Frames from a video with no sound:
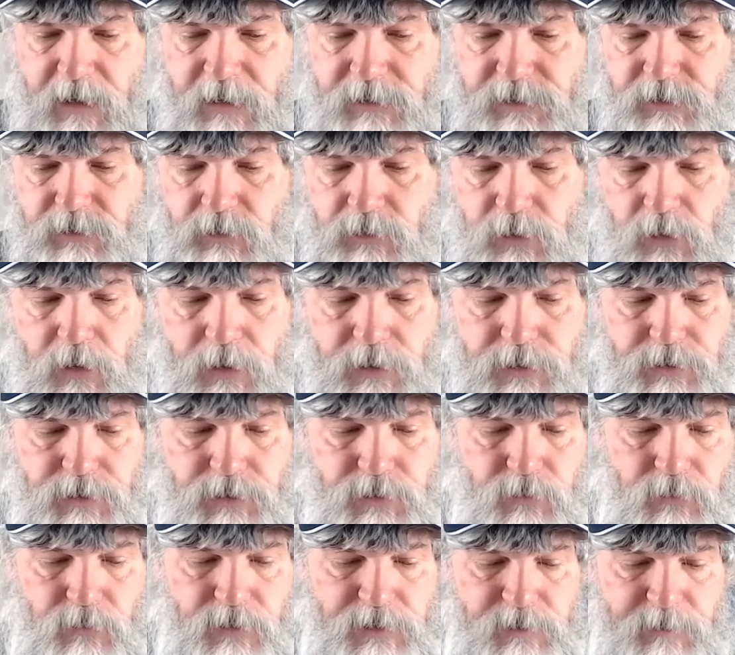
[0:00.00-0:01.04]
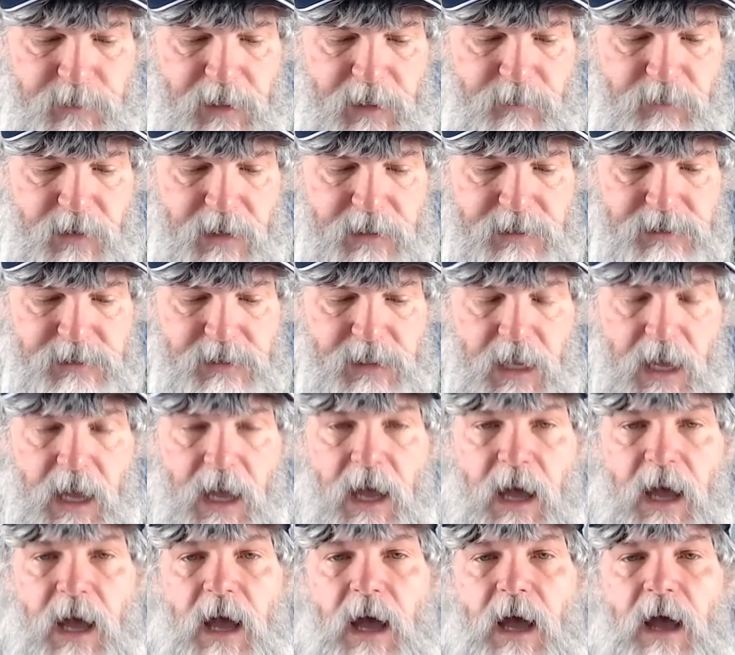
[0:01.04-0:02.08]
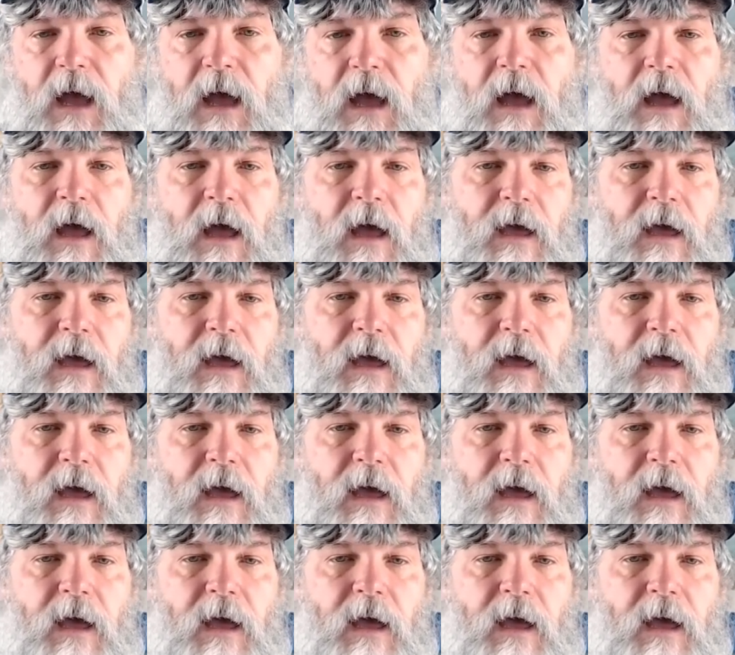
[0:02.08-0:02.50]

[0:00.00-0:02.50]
to larger tourism enterprises. Ah, I